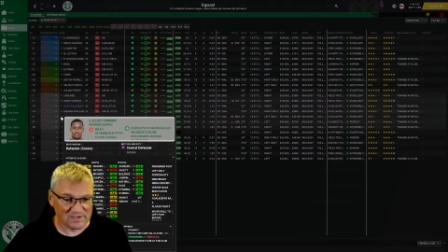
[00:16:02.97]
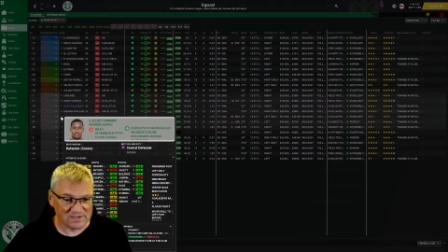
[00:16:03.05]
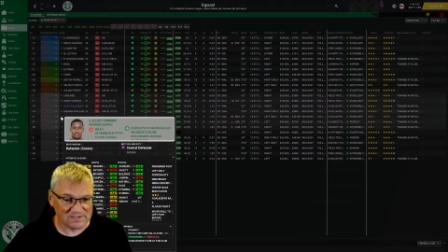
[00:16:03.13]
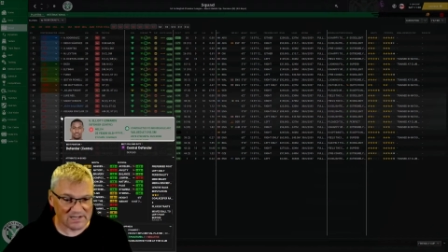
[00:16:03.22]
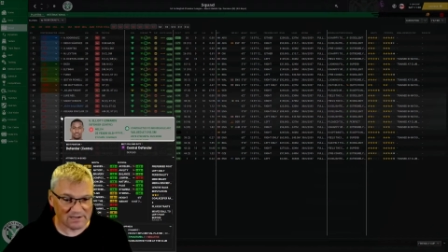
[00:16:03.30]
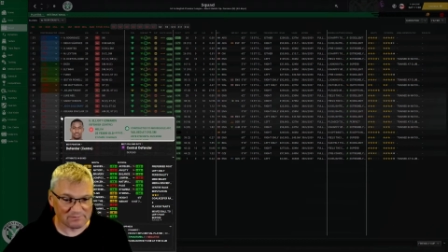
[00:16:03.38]

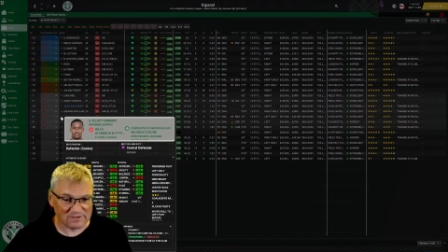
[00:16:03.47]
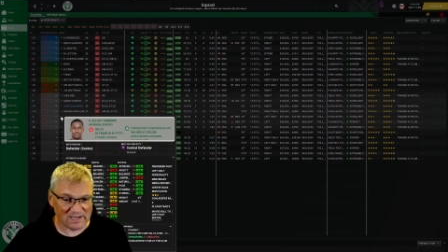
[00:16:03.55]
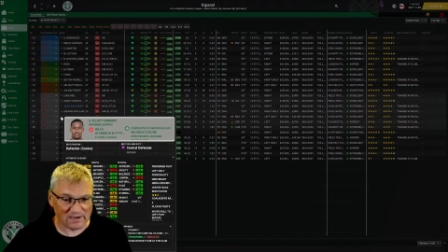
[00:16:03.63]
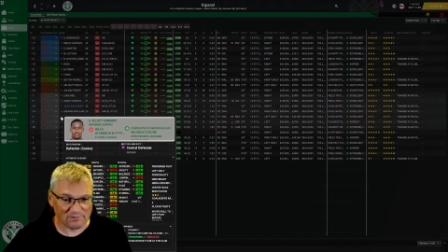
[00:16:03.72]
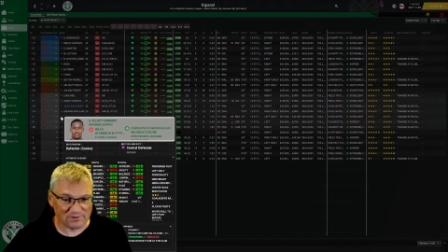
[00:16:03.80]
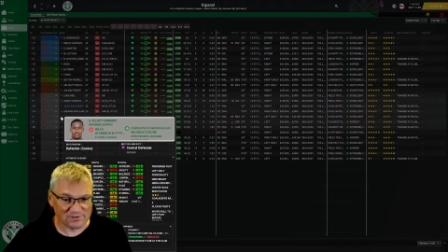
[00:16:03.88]
He's now
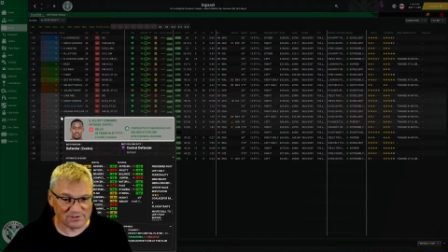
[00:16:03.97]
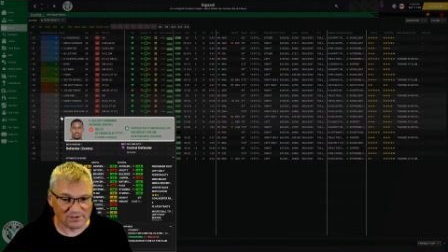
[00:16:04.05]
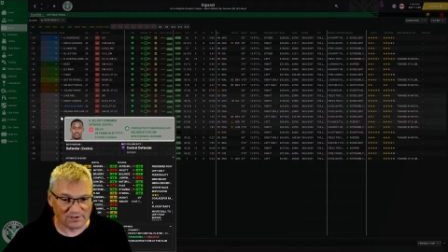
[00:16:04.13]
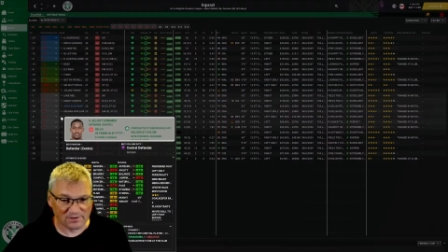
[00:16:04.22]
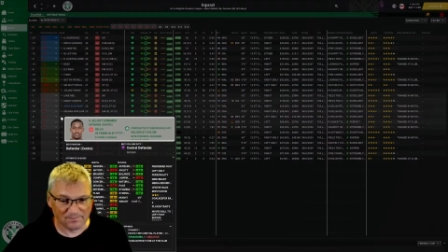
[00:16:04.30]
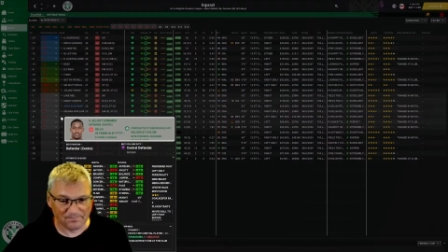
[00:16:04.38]
down as
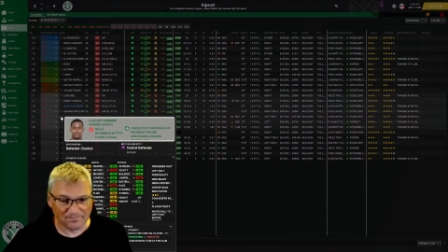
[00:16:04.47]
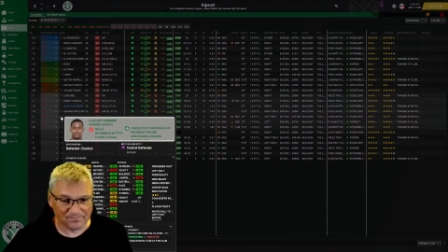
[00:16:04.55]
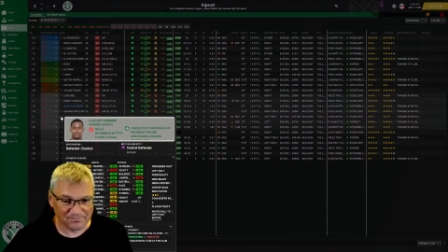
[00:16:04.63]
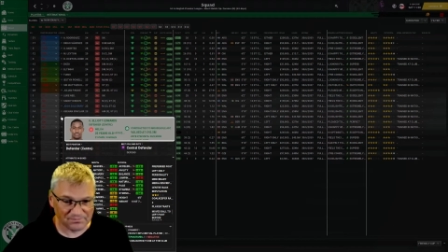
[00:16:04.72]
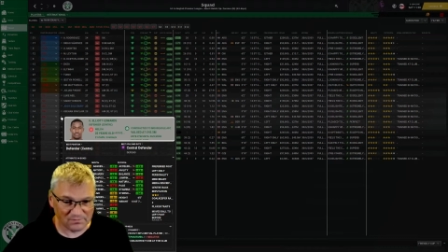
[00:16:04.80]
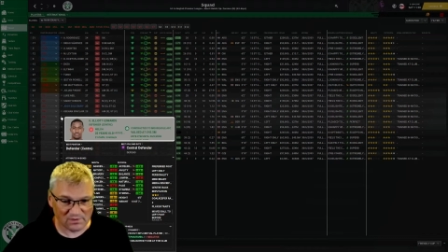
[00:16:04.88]
a
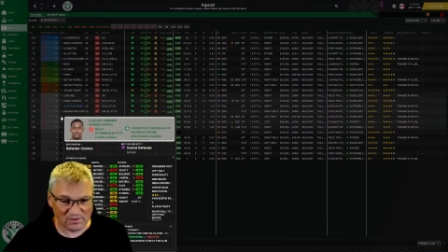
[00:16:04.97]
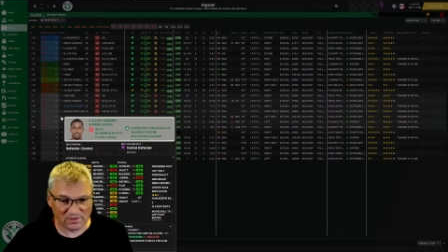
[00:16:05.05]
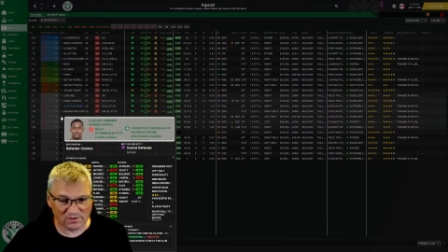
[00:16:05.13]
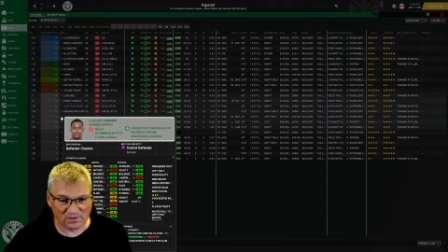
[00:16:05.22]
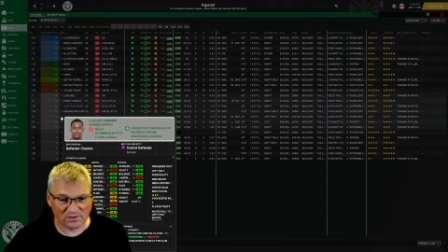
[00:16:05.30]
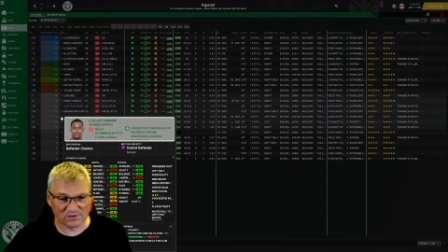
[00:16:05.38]

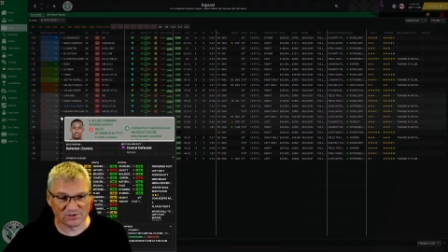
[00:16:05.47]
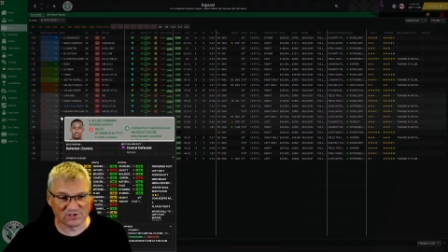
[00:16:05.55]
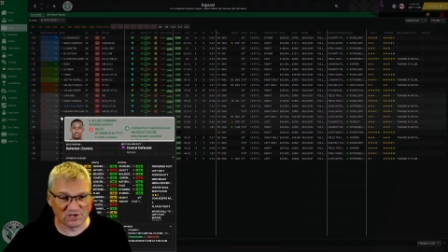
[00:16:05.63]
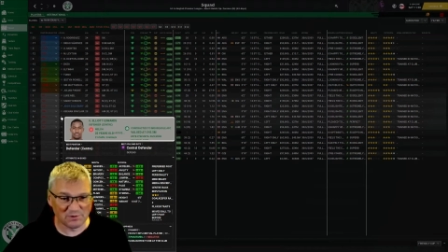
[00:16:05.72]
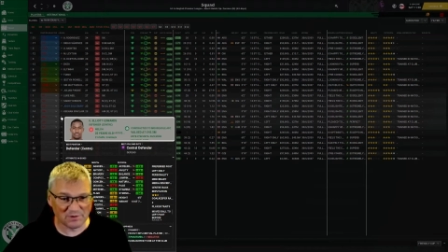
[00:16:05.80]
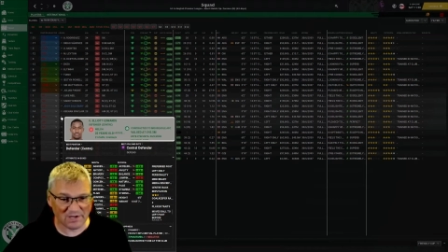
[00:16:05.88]
a
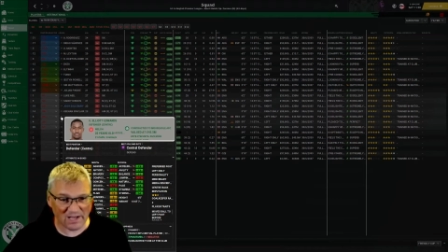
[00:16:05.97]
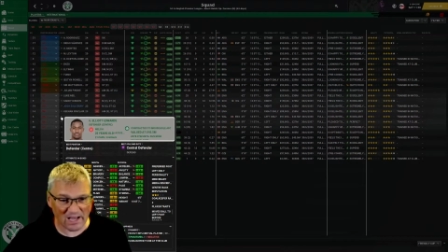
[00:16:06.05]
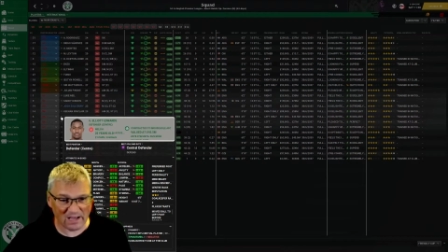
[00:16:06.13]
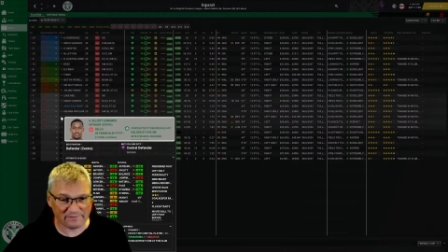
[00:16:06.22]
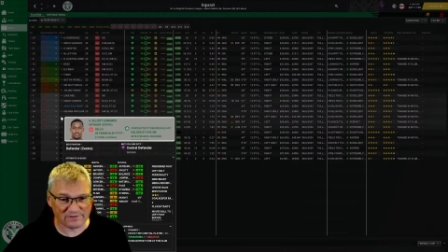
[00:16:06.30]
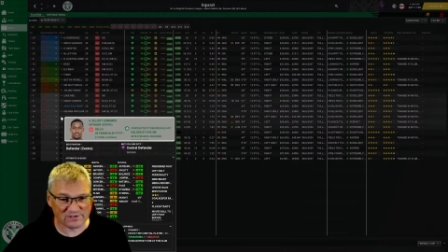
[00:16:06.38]
two and a
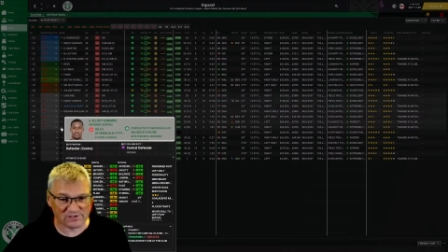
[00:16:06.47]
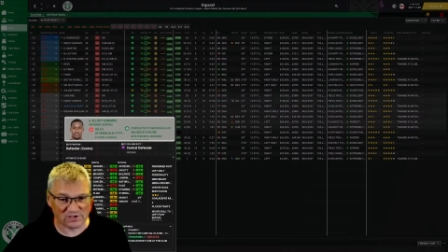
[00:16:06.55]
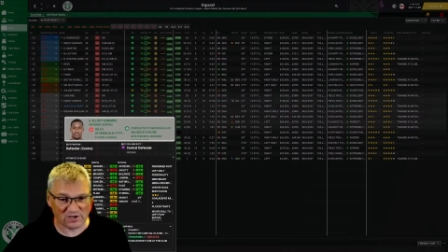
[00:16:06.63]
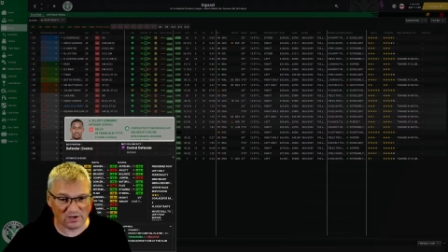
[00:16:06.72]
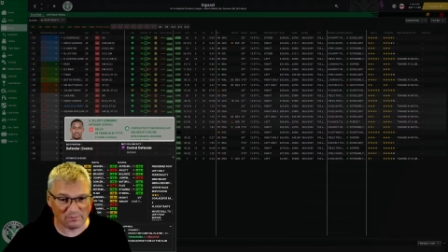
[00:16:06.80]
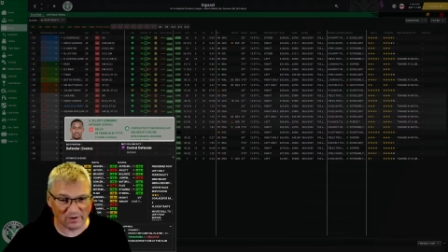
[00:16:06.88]
half
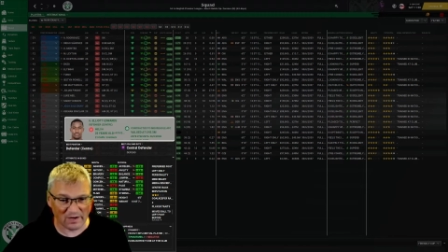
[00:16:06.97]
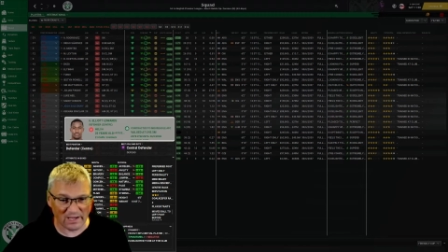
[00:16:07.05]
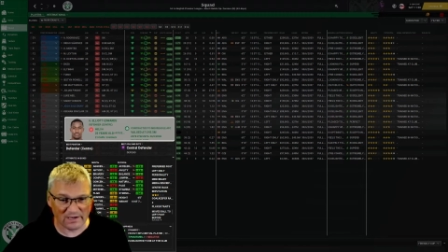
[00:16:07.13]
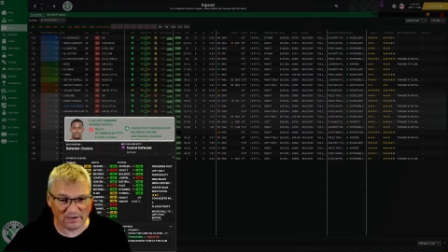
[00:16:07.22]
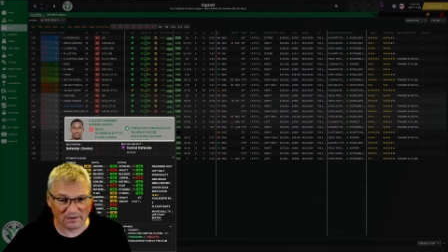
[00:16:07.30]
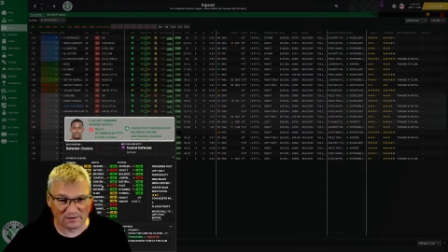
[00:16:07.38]
star
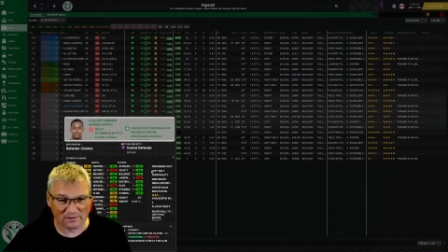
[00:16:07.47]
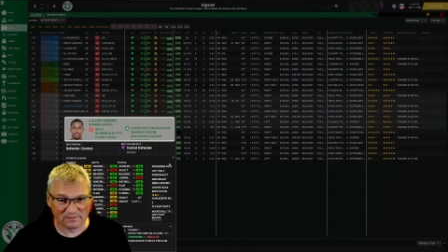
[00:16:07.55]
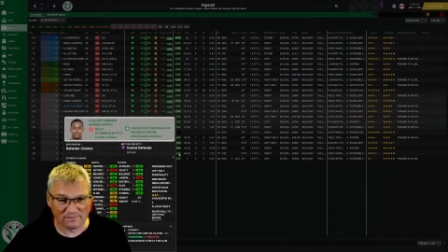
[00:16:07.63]
player.